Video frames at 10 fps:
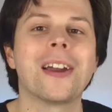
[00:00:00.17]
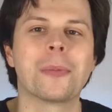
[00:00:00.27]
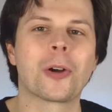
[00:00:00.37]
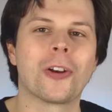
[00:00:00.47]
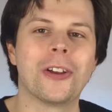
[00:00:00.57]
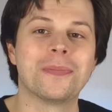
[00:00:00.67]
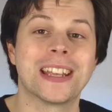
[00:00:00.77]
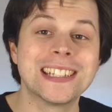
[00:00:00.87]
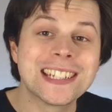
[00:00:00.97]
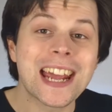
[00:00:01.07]
I'm Connor,
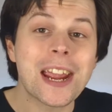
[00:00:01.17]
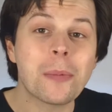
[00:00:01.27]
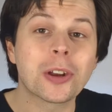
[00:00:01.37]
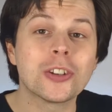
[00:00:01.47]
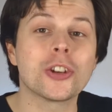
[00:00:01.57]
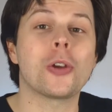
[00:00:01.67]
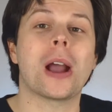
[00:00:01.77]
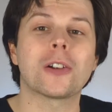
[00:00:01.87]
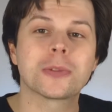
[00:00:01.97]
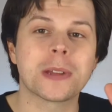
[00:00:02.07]
and today I'm going to show you
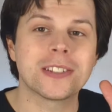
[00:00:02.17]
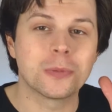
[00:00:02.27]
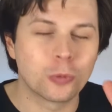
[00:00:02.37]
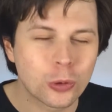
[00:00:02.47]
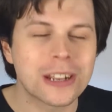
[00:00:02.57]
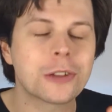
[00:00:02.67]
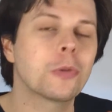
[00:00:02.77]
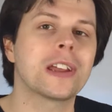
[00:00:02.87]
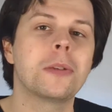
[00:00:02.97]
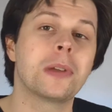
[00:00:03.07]
how to play some
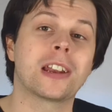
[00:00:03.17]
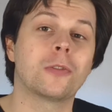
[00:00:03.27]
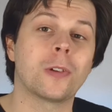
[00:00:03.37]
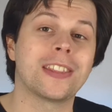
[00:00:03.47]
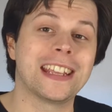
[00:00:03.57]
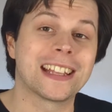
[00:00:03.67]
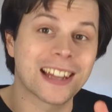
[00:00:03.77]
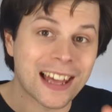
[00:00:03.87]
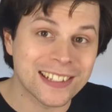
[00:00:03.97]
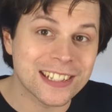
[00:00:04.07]
really beginner-friendly
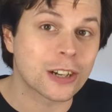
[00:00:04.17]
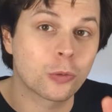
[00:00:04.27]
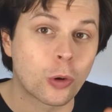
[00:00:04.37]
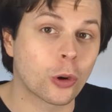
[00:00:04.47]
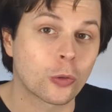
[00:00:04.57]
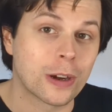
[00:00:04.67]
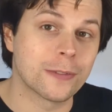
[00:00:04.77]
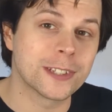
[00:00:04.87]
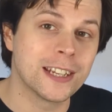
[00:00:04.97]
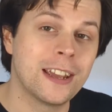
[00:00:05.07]
classic rock
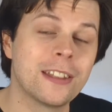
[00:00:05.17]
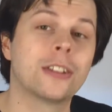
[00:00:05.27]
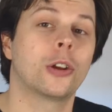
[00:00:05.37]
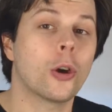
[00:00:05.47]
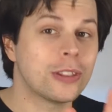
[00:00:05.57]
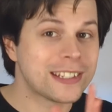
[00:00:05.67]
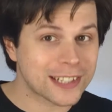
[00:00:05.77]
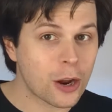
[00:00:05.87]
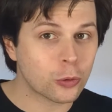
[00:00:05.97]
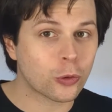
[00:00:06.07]
riffs. They not only
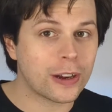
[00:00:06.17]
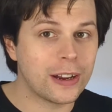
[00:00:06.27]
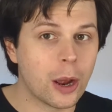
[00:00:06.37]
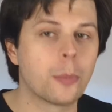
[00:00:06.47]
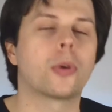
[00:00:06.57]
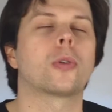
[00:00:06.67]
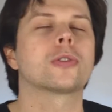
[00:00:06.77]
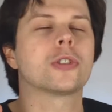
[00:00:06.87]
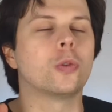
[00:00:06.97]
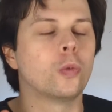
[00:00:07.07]
sound great, but are
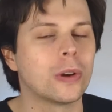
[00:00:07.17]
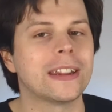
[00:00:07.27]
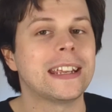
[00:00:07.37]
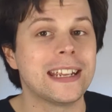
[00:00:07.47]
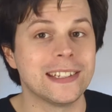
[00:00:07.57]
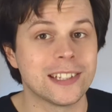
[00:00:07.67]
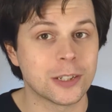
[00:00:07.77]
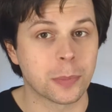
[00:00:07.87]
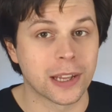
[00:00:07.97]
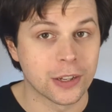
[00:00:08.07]
also really easy to
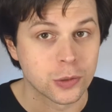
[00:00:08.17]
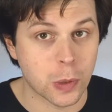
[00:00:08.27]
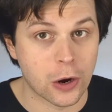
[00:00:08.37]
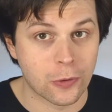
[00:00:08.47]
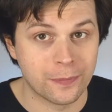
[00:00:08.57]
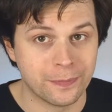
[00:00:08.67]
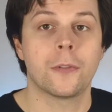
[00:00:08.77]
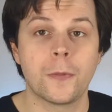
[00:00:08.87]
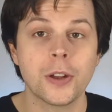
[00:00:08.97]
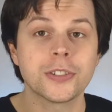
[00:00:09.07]
play as well.
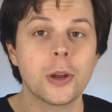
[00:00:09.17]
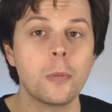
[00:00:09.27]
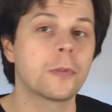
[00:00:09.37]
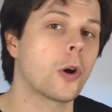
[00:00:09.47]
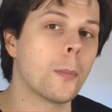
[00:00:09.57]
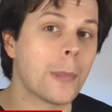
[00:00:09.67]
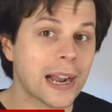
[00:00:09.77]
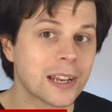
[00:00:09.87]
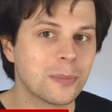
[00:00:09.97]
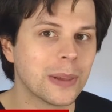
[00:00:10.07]
First up, we've got
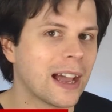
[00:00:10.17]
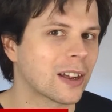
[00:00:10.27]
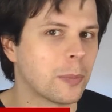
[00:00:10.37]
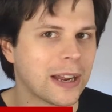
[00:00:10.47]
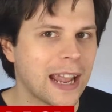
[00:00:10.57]
Back in Black by